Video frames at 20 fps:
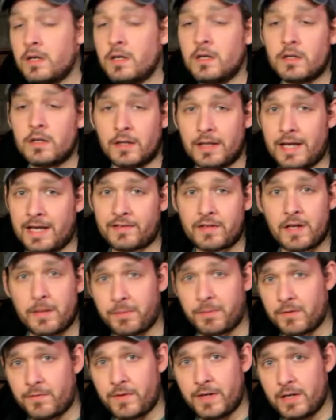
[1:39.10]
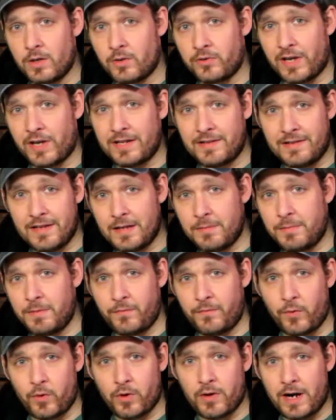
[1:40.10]
the last couple of videos I did
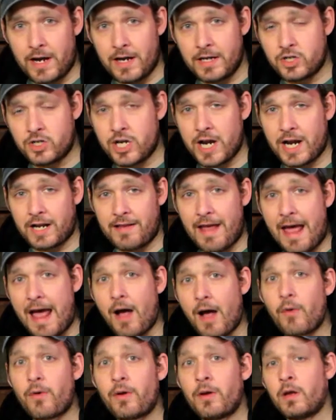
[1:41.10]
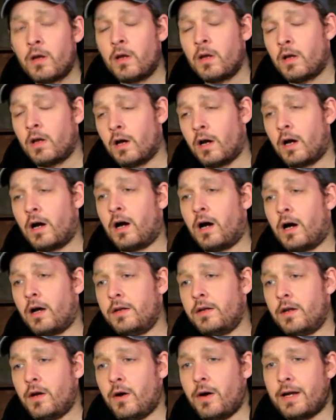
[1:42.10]
before I checked out,
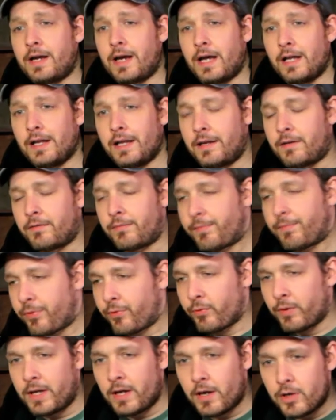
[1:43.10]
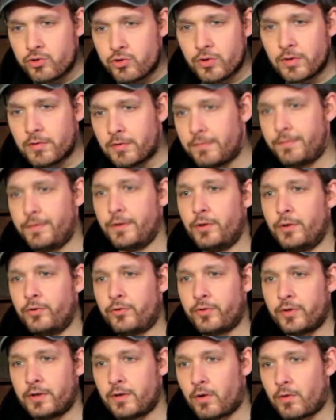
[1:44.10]
I got like 300 reviews
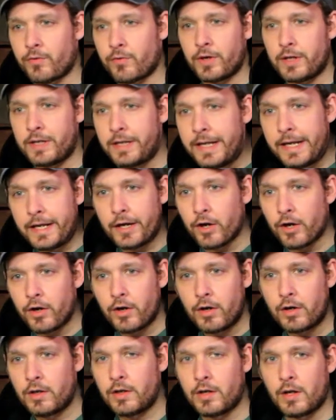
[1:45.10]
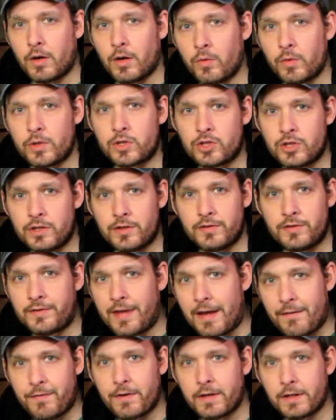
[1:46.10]
in over a year, which is
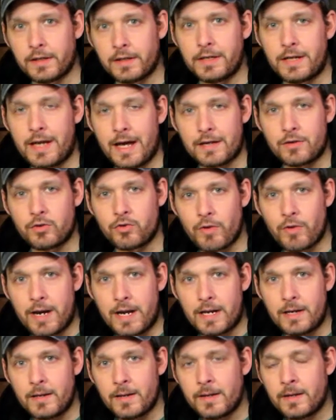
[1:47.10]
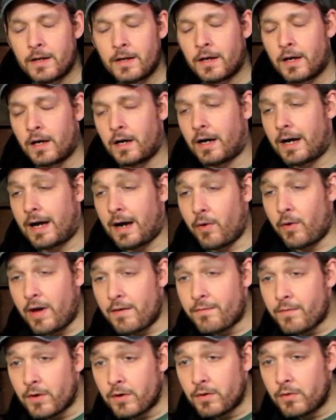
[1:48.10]
definitely not great.
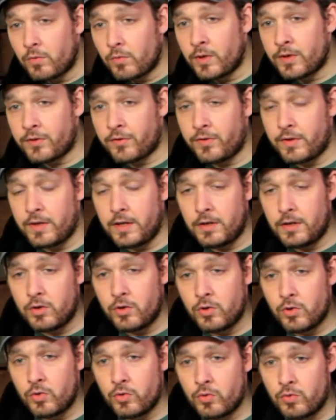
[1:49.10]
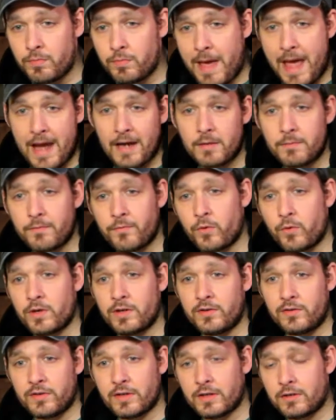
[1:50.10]
However, with the new Magnum
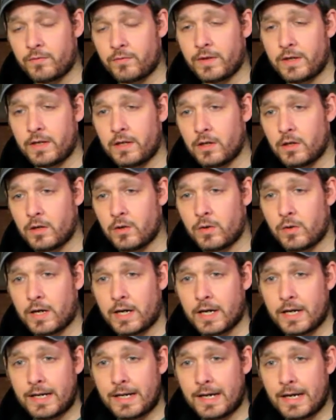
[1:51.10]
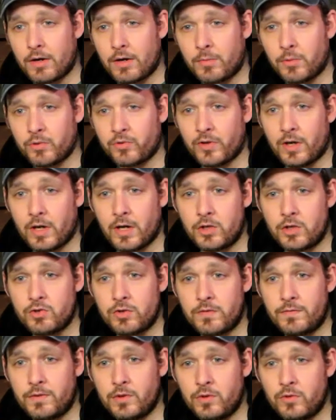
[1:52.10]
46 video, I got almost
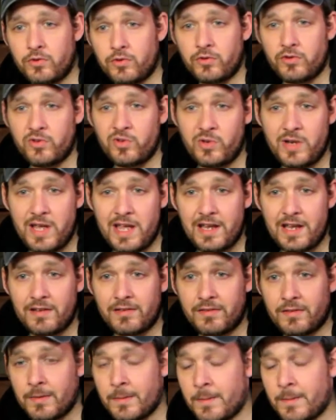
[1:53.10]
100 views in 2 days.